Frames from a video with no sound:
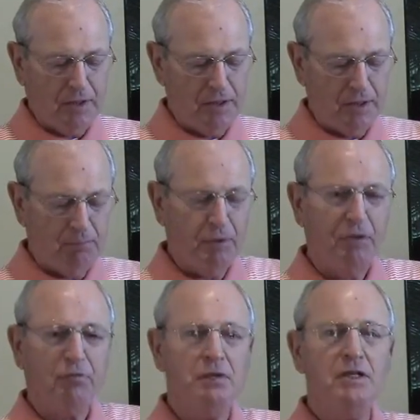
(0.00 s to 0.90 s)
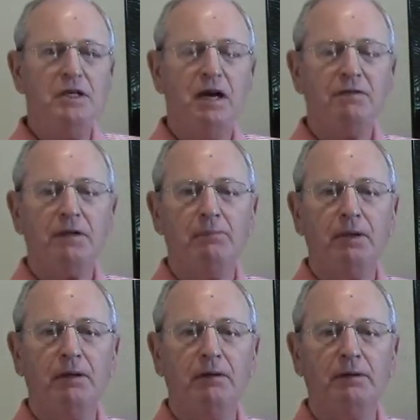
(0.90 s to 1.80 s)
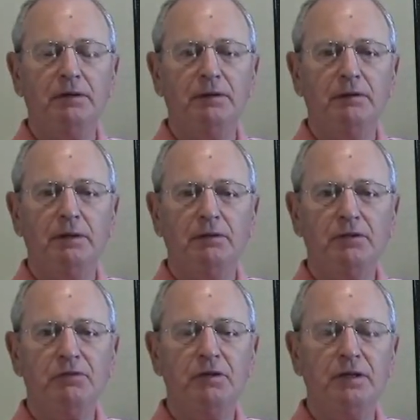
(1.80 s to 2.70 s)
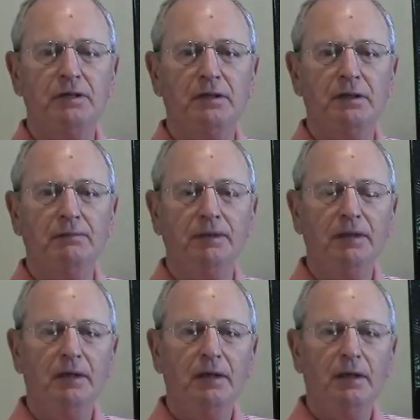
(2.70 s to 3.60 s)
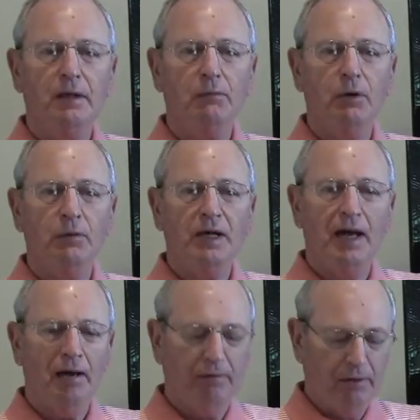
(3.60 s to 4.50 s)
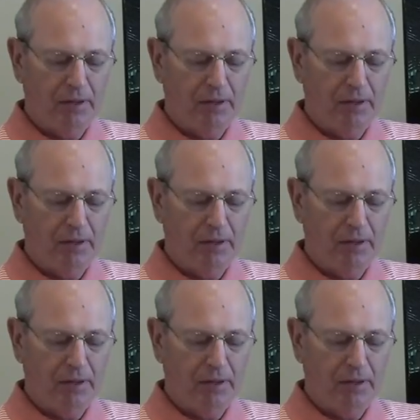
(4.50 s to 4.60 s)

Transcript: I just put three shafts up here to illustrate what we have.